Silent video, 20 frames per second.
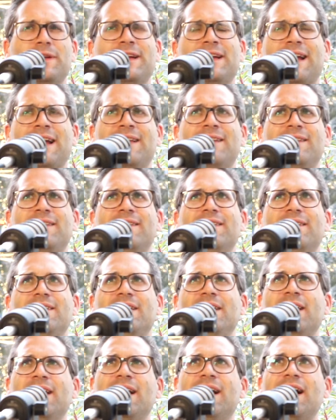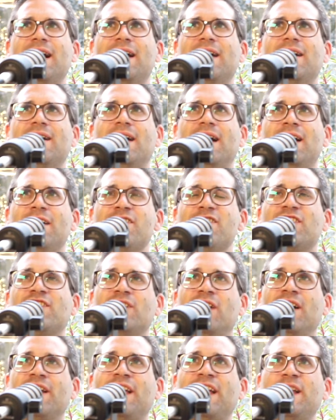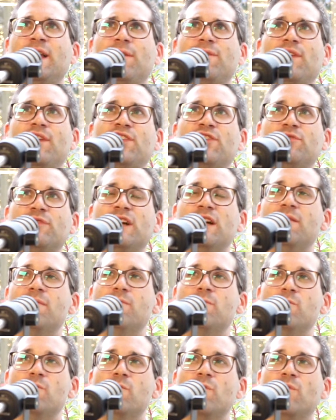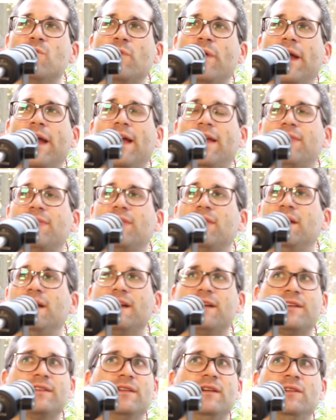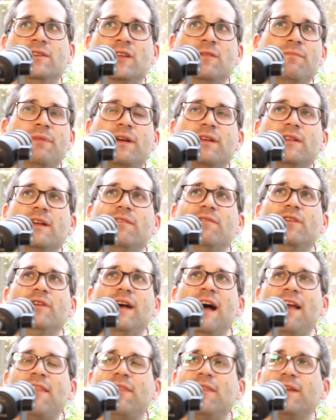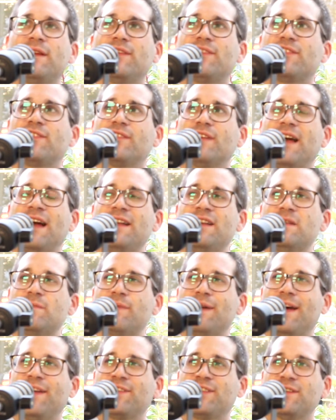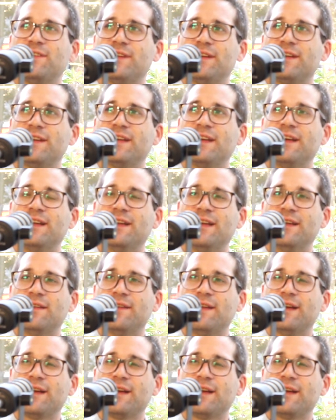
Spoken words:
totally. And yeah, I was lucky enough to swim with like Olympic level athletes at Nebraska Lincoln.